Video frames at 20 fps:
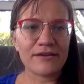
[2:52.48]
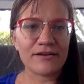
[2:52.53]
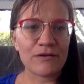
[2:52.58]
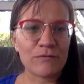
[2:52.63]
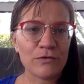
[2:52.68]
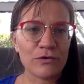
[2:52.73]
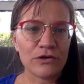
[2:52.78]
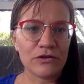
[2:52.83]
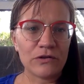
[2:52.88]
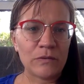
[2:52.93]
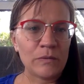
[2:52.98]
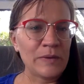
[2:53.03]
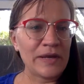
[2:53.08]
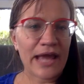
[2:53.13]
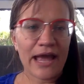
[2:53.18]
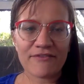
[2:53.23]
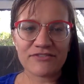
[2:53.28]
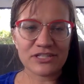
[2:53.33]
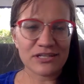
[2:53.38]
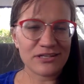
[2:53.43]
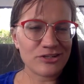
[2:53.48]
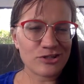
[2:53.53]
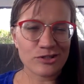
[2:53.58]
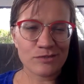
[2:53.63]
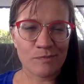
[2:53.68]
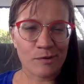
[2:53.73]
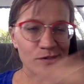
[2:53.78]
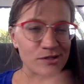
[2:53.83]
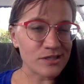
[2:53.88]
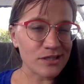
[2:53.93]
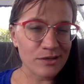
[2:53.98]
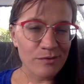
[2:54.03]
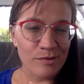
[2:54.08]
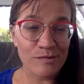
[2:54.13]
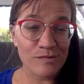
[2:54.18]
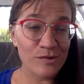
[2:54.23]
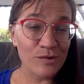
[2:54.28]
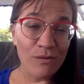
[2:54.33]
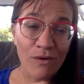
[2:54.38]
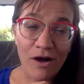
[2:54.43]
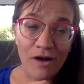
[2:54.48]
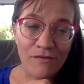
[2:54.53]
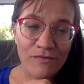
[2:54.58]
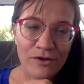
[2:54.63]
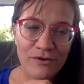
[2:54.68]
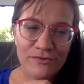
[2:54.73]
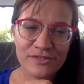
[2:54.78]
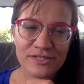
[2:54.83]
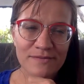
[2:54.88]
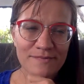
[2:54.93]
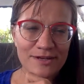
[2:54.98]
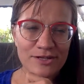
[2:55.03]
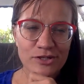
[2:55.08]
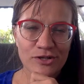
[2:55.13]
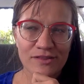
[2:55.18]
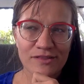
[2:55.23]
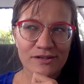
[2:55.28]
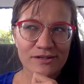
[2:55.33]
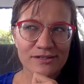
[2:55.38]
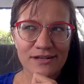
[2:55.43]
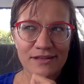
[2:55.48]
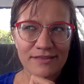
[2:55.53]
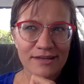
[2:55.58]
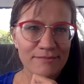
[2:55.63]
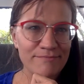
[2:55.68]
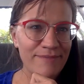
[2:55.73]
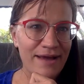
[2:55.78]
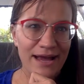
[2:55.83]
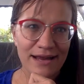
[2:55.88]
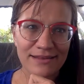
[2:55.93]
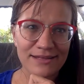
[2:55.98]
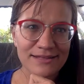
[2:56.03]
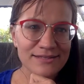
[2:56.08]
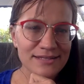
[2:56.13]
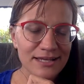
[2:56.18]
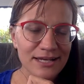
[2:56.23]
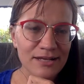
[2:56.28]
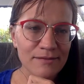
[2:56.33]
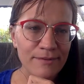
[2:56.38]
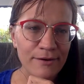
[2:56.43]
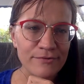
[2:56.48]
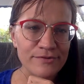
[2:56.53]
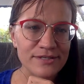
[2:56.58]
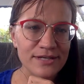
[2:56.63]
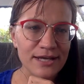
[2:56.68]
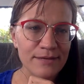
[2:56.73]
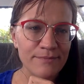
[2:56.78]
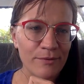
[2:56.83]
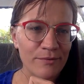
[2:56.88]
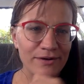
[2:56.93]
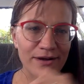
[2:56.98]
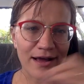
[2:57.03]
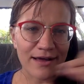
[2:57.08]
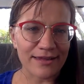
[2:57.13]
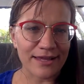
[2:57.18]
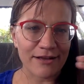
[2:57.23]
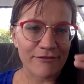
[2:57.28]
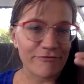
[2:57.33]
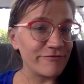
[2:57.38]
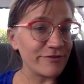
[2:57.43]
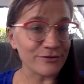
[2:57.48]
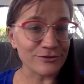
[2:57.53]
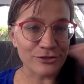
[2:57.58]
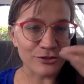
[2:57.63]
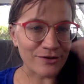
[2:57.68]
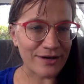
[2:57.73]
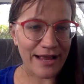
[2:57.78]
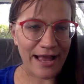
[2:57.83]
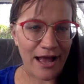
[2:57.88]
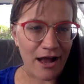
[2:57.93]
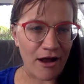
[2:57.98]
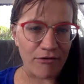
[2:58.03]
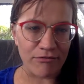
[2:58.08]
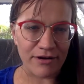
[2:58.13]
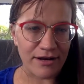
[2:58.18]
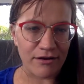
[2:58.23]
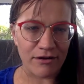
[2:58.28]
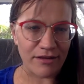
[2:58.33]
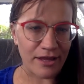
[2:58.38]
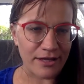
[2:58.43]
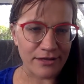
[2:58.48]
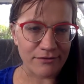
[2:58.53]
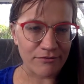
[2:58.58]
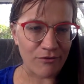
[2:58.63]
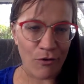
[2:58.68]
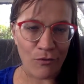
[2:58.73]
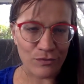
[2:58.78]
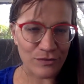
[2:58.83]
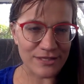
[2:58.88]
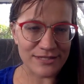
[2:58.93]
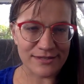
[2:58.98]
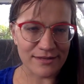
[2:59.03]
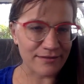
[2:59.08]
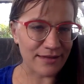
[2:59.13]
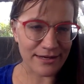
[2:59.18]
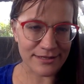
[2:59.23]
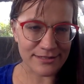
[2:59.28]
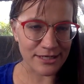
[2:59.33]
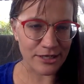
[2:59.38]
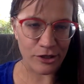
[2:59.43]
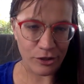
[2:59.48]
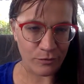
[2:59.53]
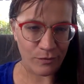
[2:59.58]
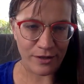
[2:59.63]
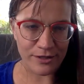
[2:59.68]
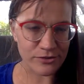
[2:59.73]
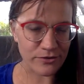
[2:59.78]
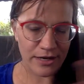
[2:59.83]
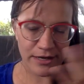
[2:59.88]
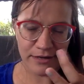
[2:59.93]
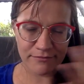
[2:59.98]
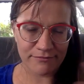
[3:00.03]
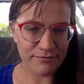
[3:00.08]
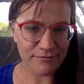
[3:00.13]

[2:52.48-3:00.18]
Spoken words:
We have to just personally review all of those to make sure that there's nothing bad that's getting posted, but we're not like filtering out and like only selecting good ones, right?